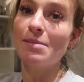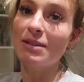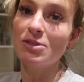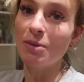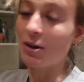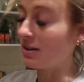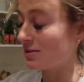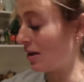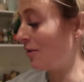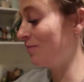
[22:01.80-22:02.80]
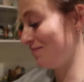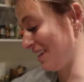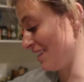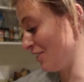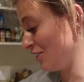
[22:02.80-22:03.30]
about tomorrow, so
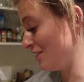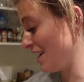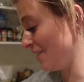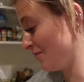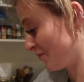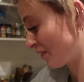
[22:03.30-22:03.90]
it's a good thing.